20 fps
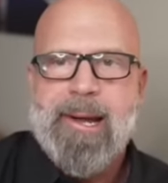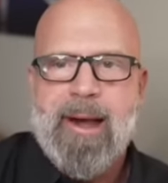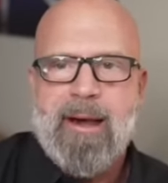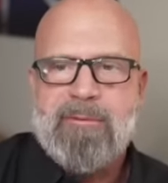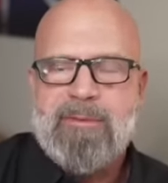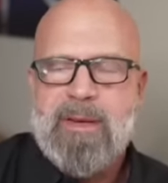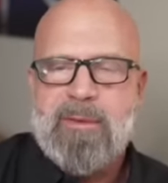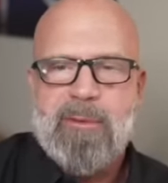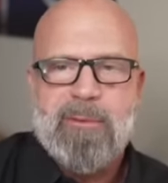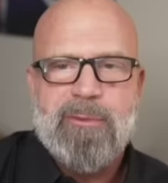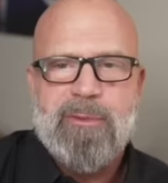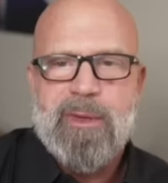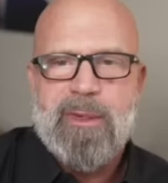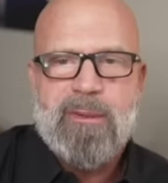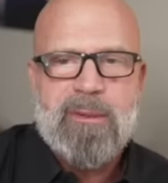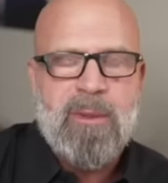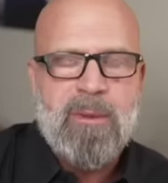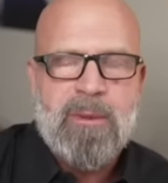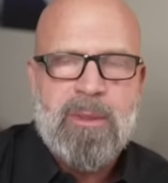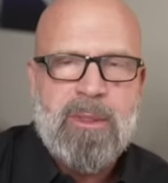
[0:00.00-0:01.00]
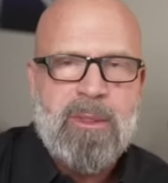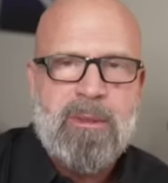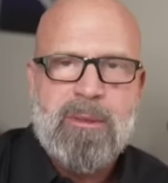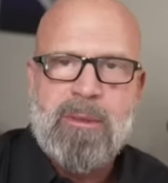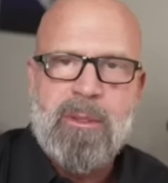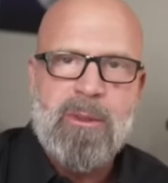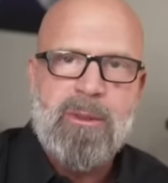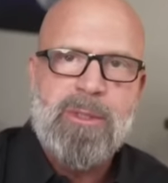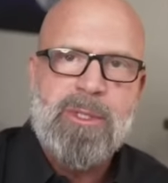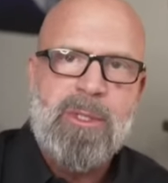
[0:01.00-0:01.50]
I've never felt lonely at
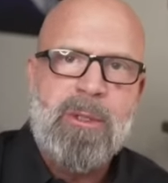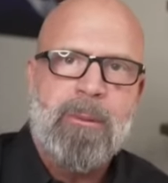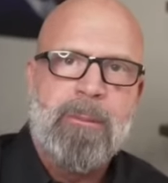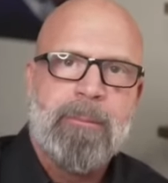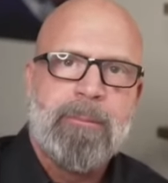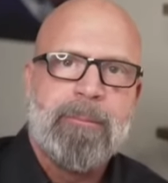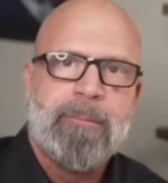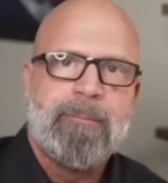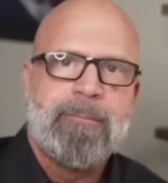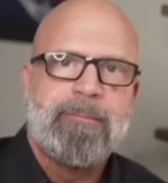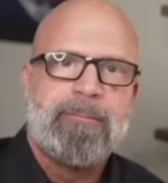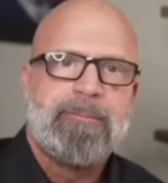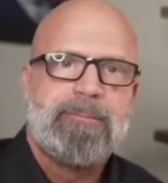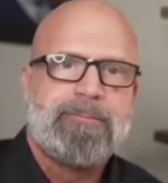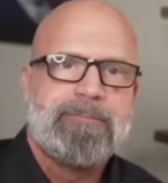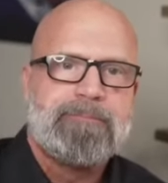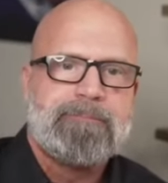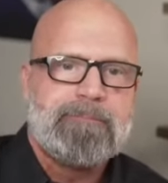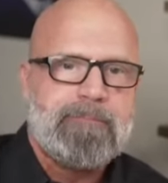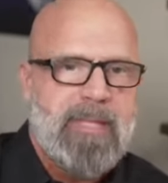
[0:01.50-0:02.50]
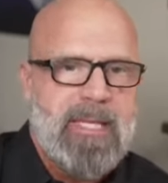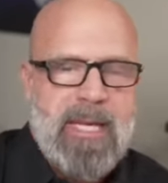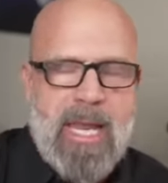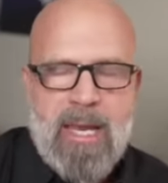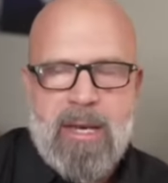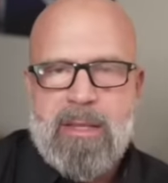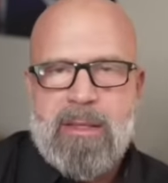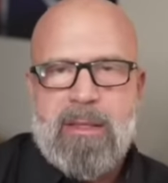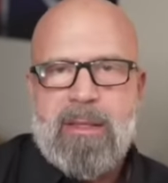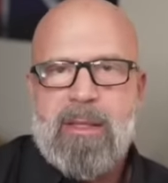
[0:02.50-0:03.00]
the dojo in
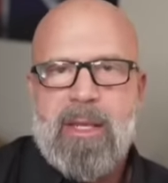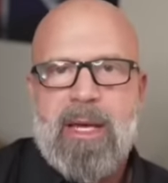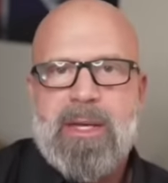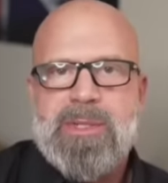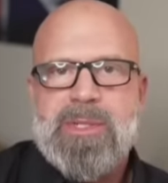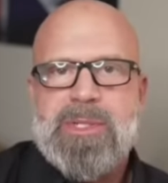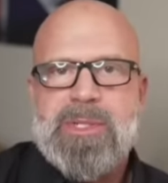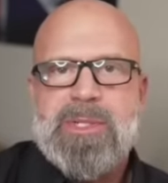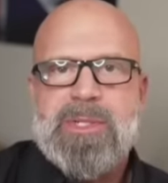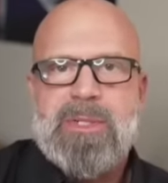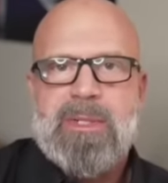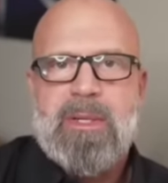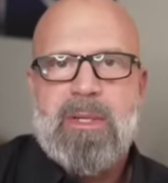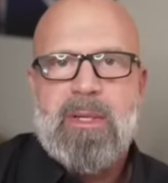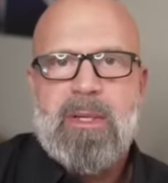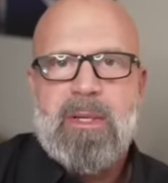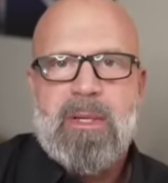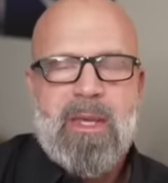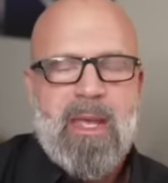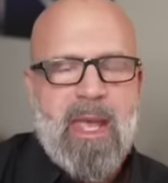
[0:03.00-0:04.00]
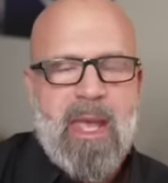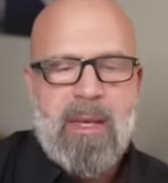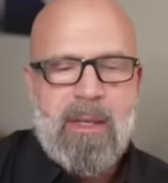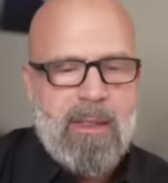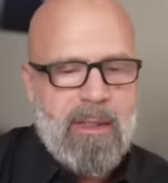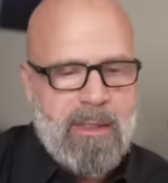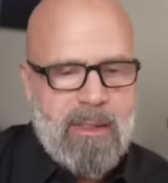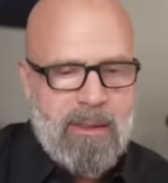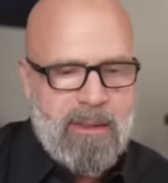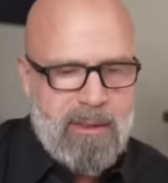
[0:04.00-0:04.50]
any of the classes. And
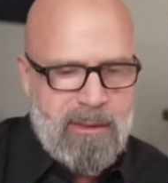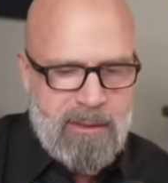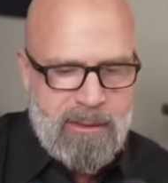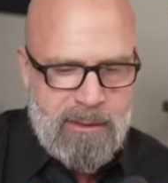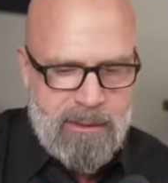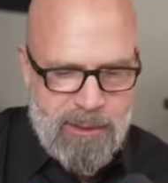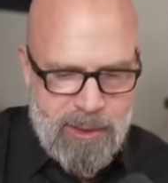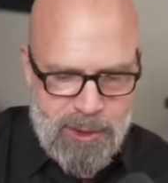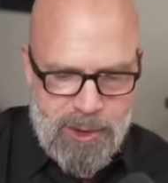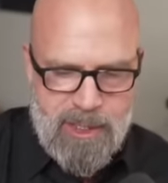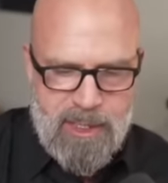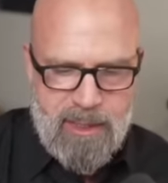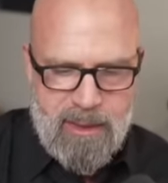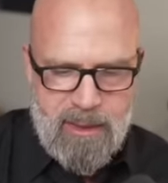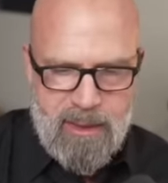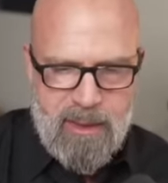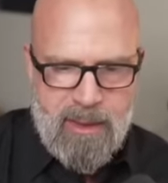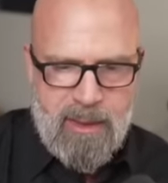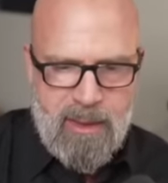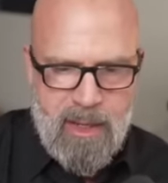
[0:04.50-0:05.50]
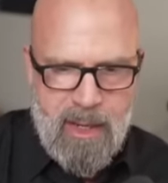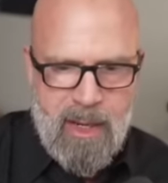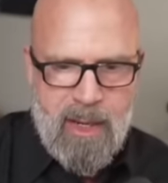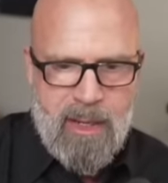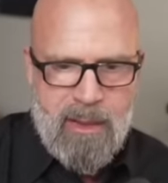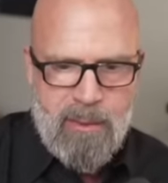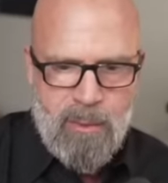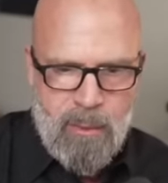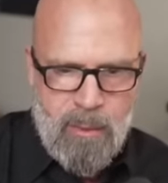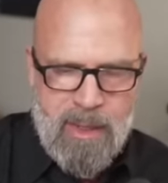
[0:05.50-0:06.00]
like legit,
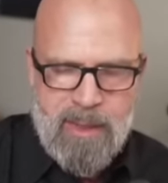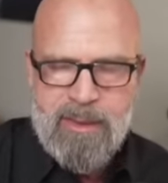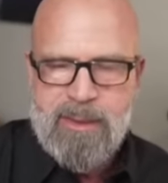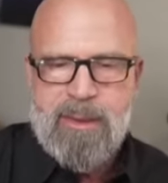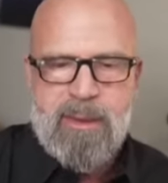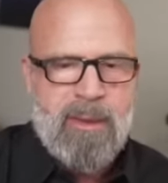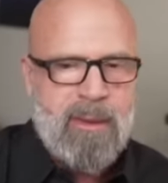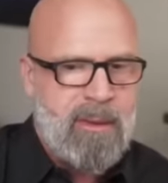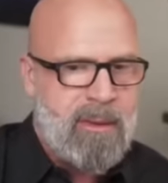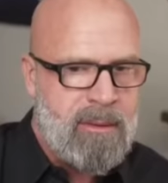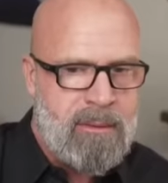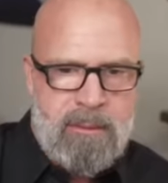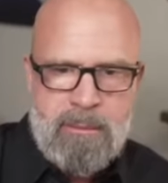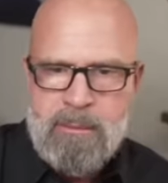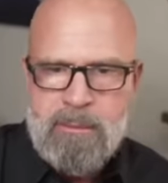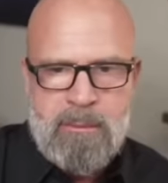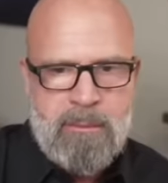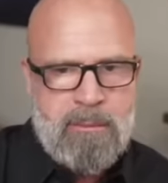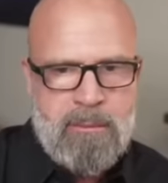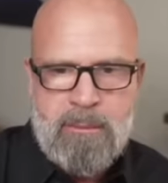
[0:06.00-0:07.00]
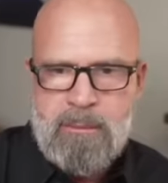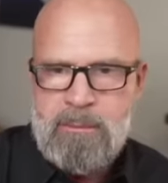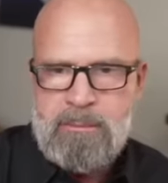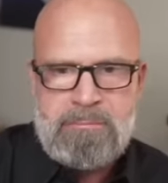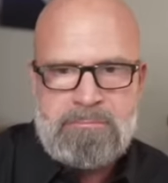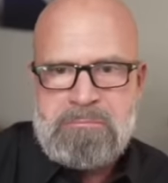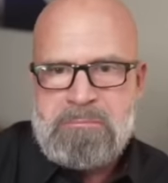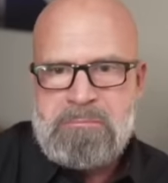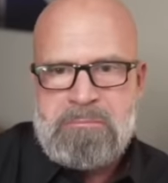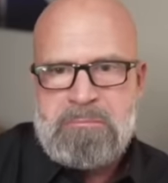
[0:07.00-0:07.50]
I went there
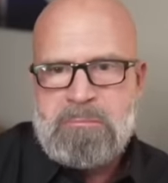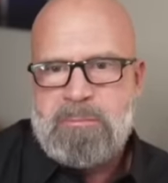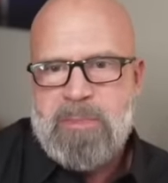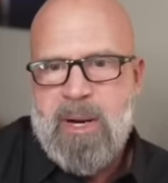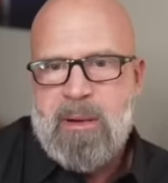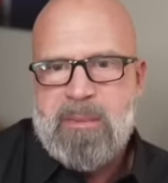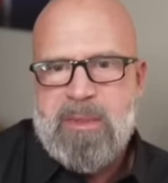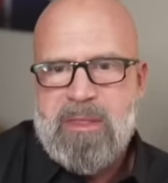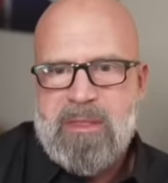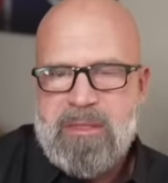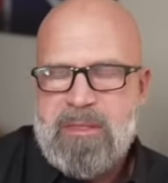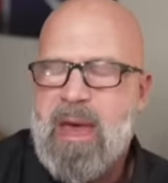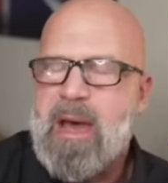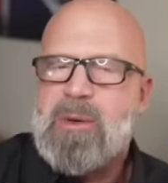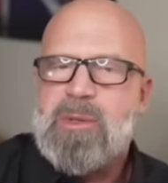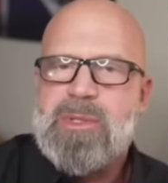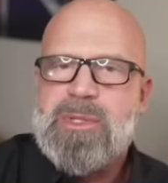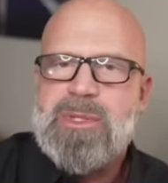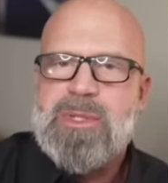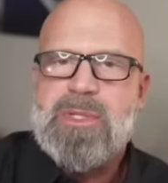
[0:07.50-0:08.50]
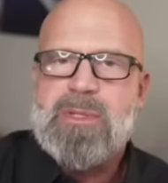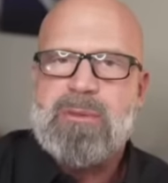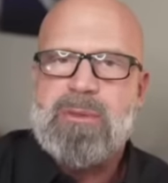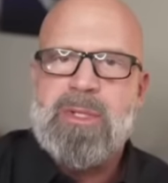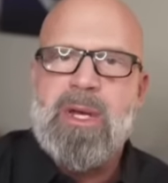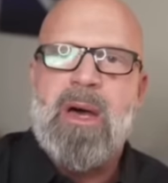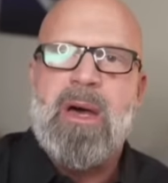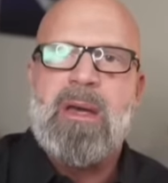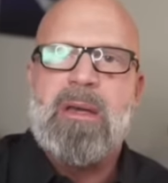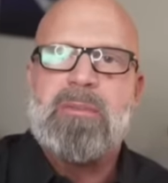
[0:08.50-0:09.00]
probably thousands of
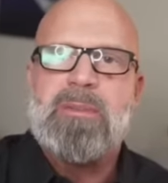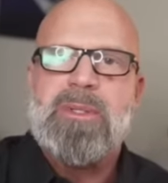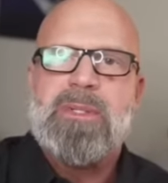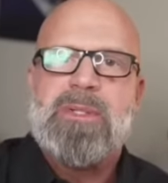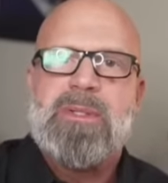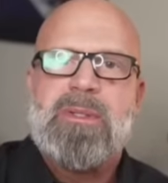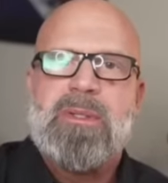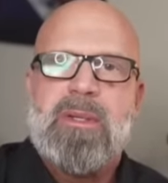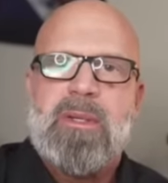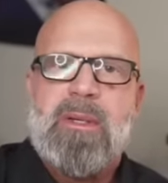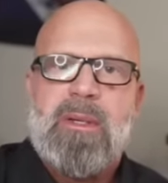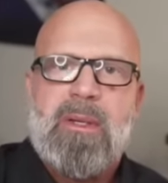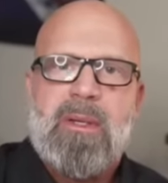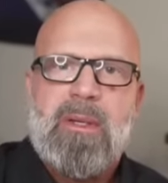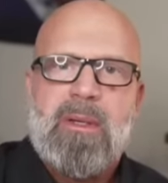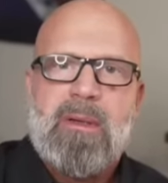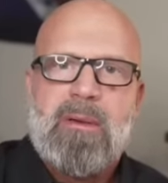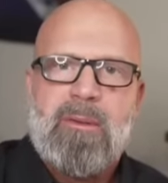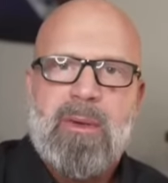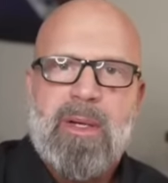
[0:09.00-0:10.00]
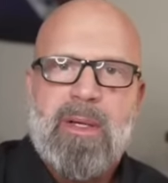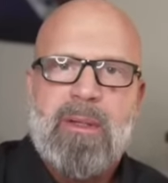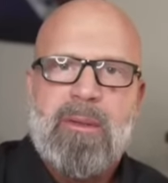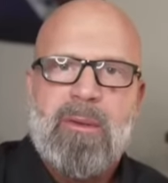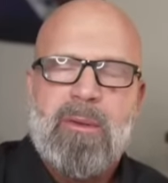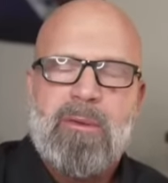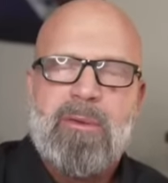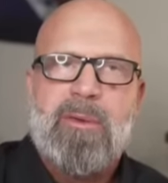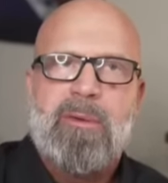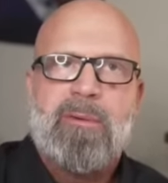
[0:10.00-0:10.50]
times, right?
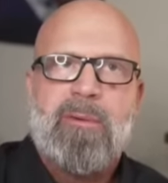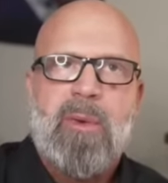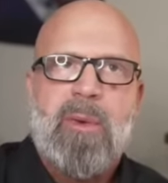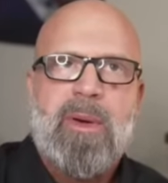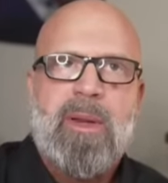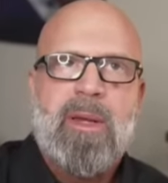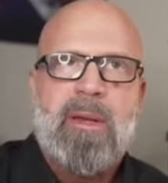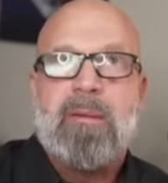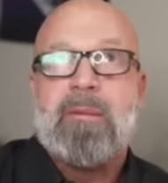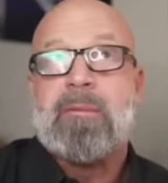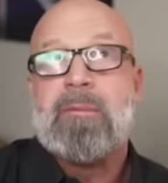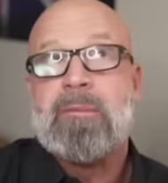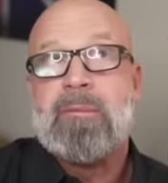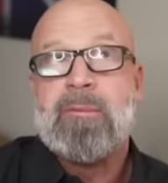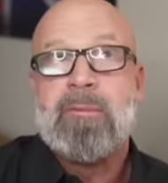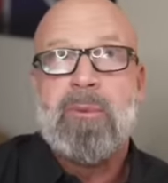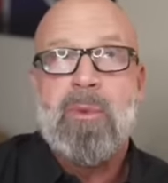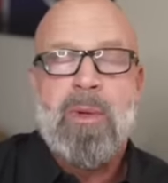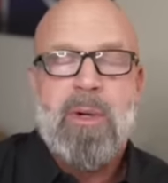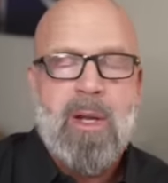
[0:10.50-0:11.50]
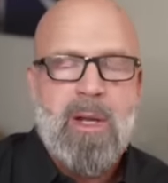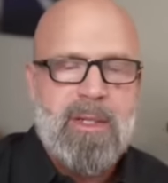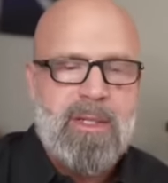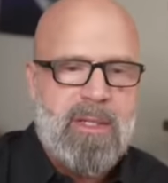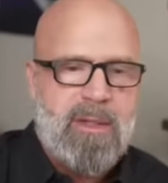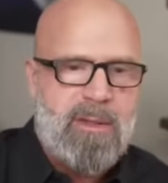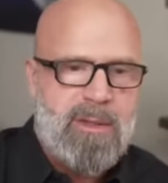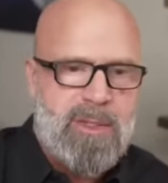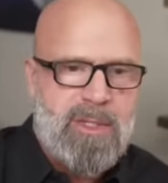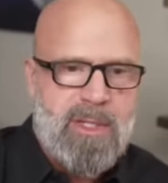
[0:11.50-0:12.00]
Over the four odd
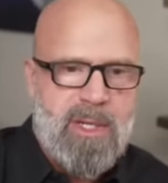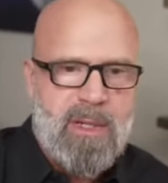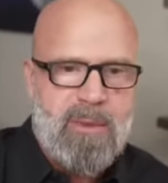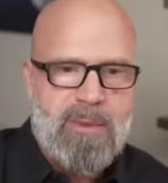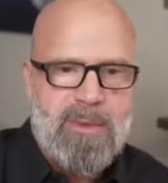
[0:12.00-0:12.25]
years that I